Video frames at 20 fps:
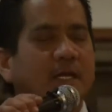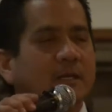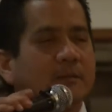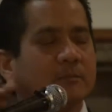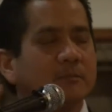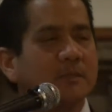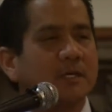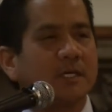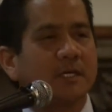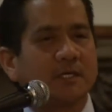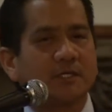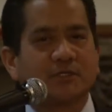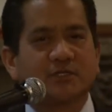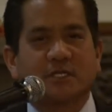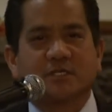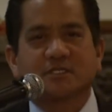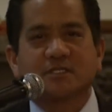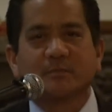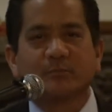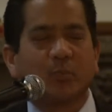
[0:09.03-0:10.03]
I'm uh,
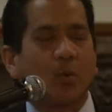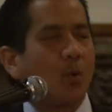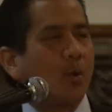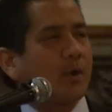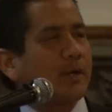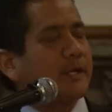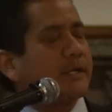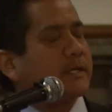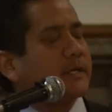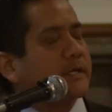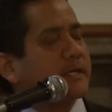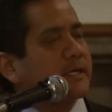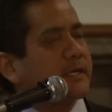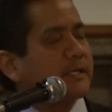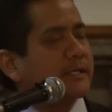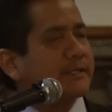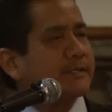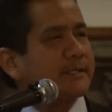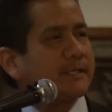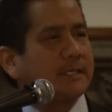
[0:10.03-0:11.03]
Justin Poy,
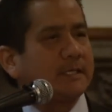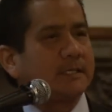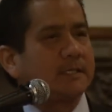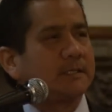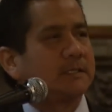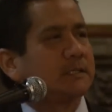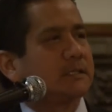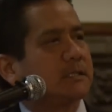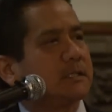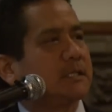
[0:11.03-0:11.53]
and uh,